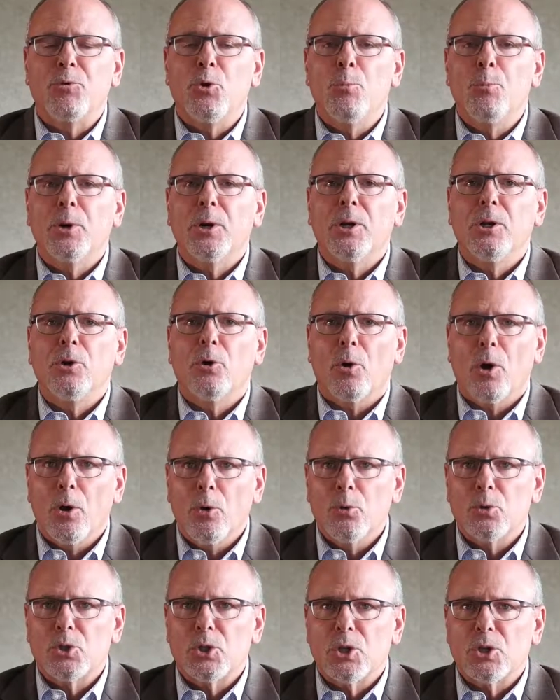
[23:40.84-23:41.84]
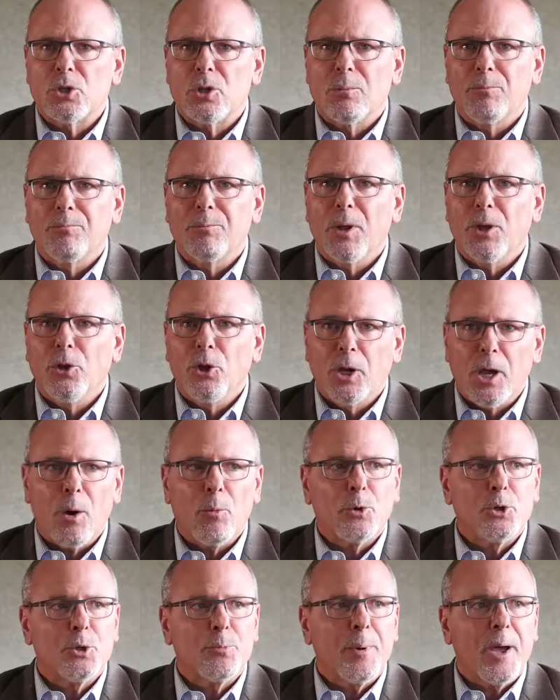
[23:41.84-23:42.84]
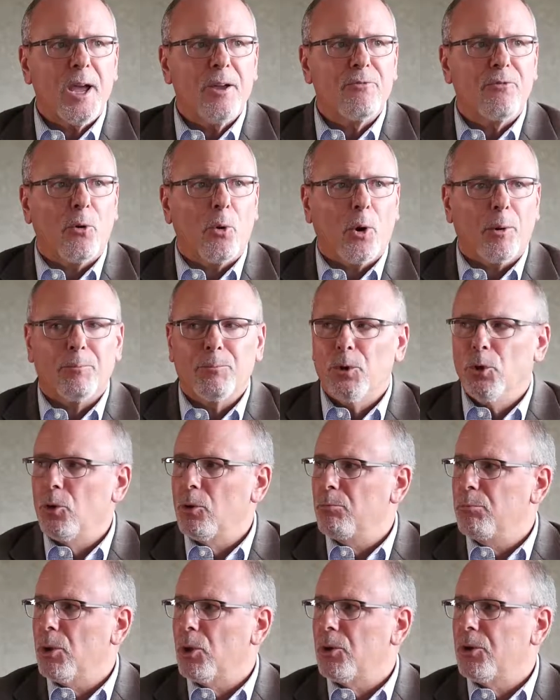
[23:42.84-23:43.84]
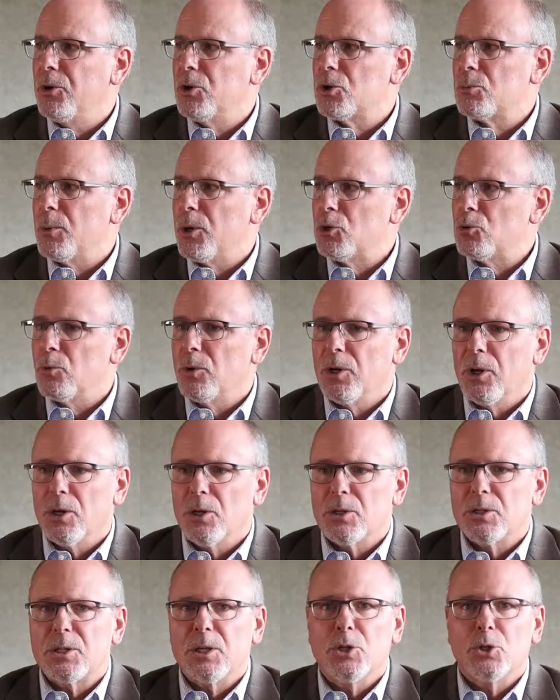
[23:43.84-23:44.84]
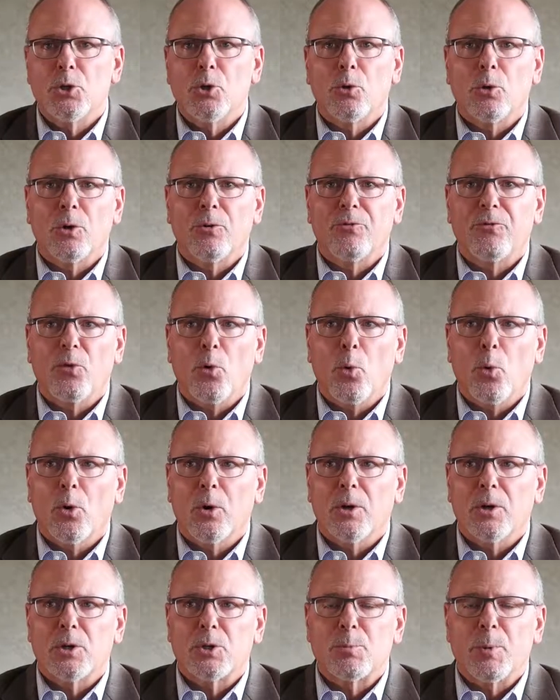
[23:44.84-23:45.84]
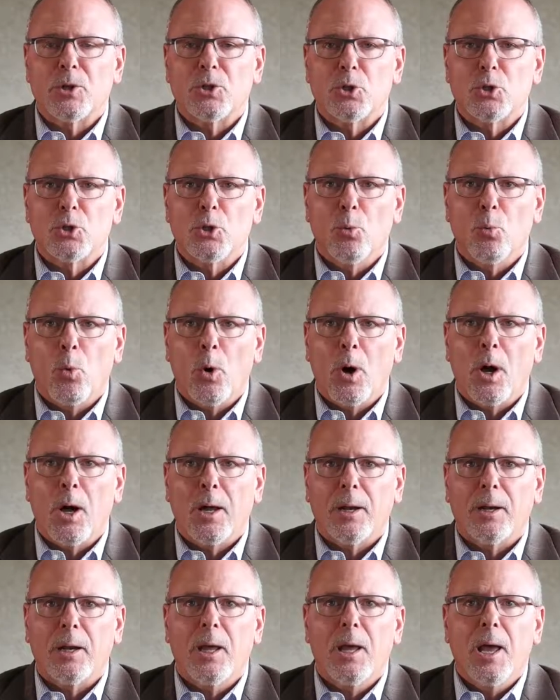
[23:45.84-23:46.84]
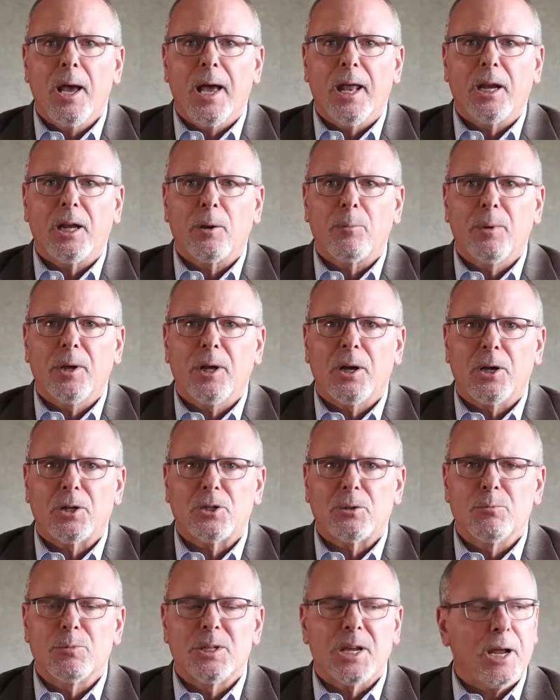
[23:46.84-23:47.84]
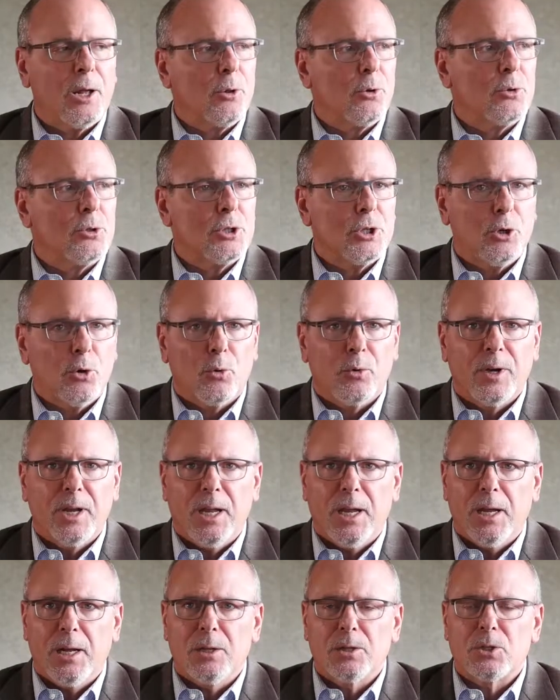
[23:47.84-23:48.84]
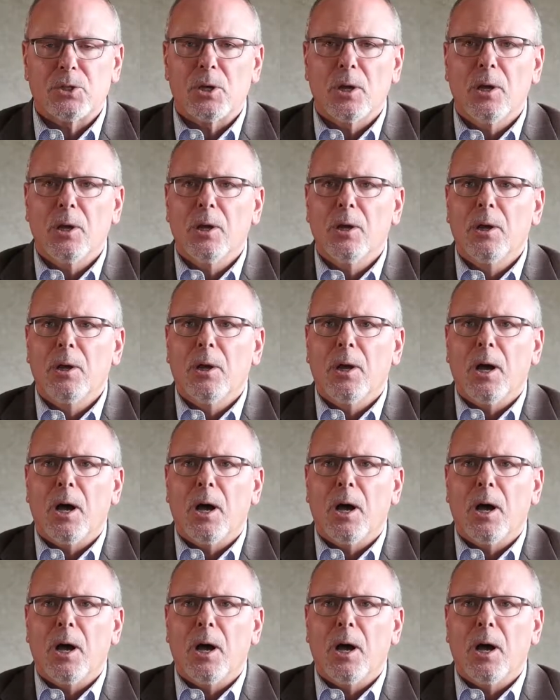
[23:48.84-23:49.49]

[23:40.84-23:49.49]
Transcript: If you put in your own system, you get what you pay for. You can build in as much redundancy as you can afford and as much as you want, and it can be custom tailored to your needs.